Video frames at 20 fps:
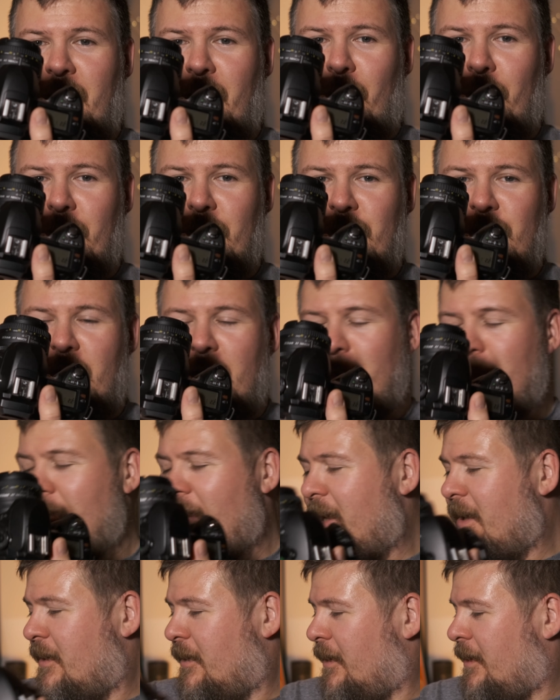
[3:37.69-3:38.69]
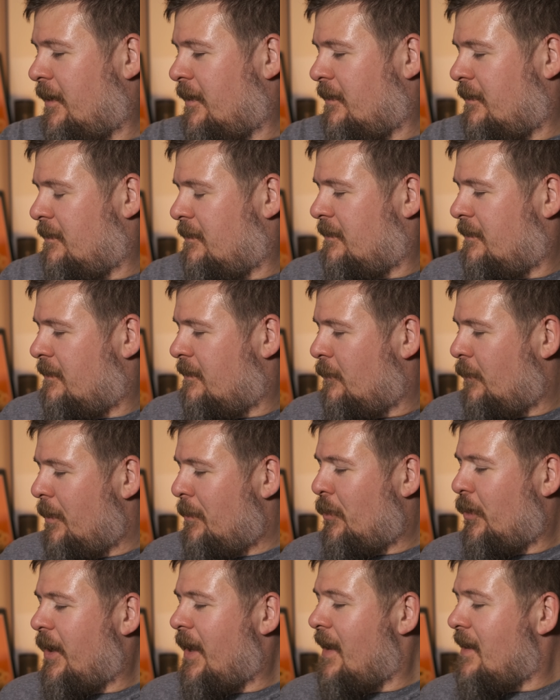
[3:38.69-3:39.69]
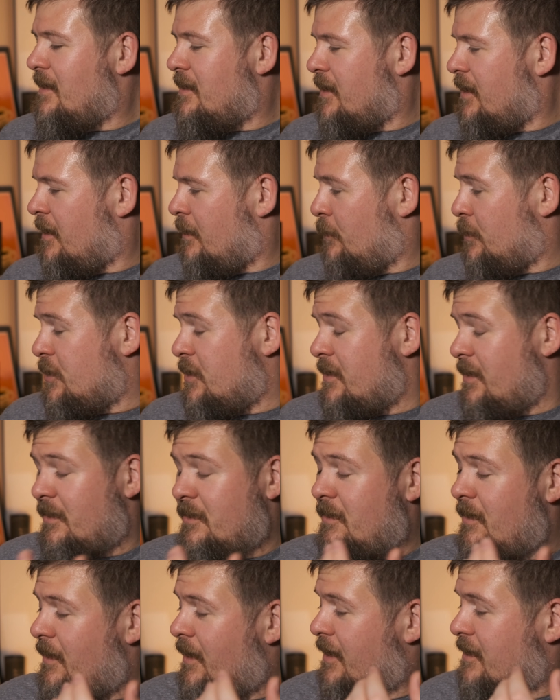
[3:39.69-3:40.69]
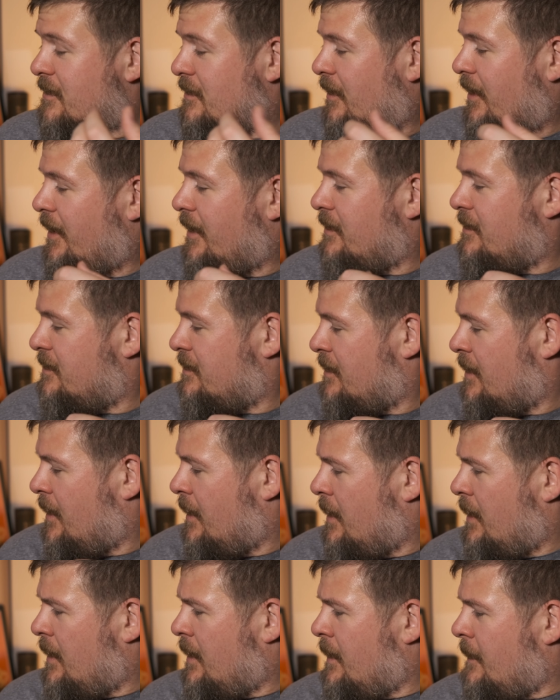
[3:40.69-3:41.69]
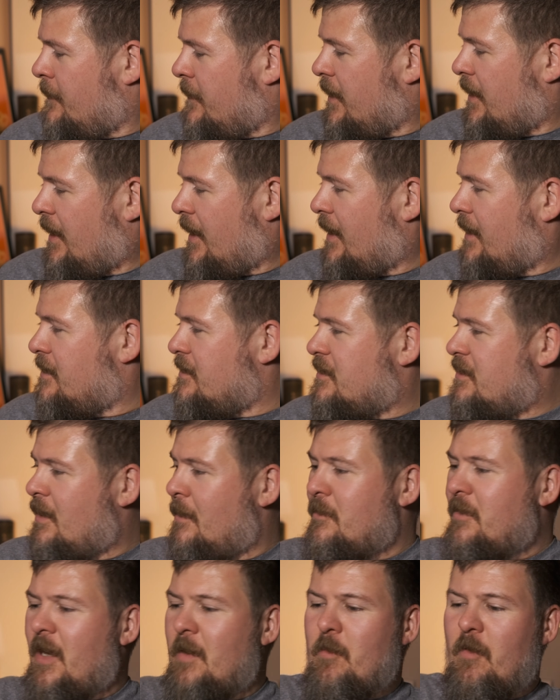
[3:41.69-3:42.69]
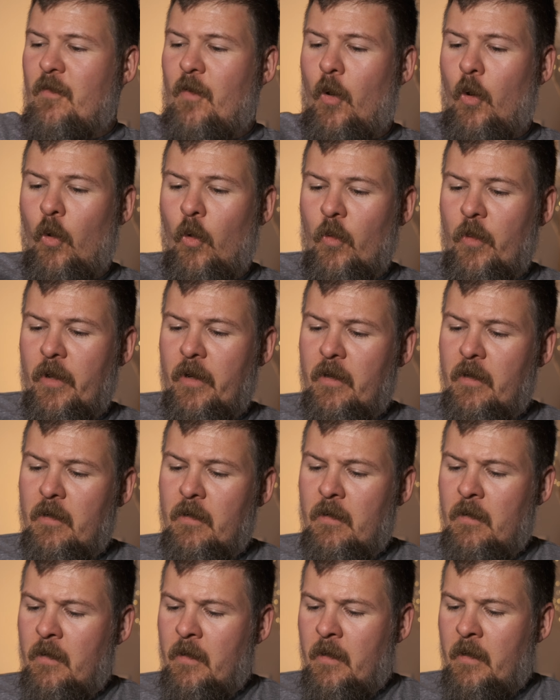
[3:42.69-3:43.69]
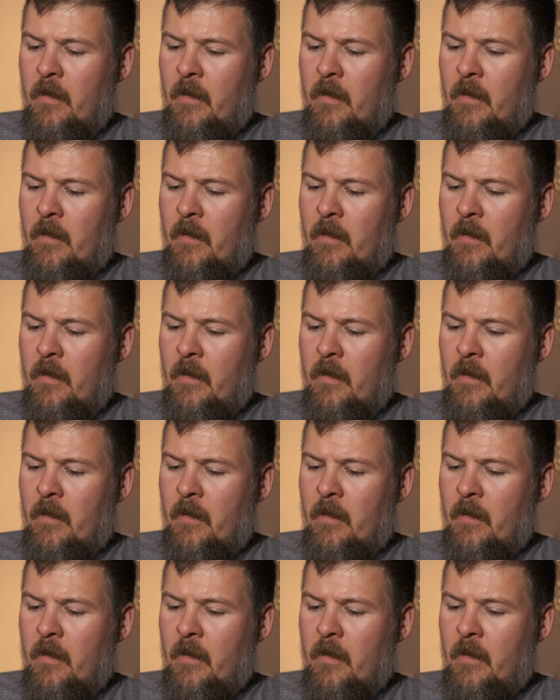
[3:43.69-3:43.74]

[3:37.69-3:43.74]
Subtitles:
The cheap Nikon 1.8D, which is actually a nice lens. It has some type of older.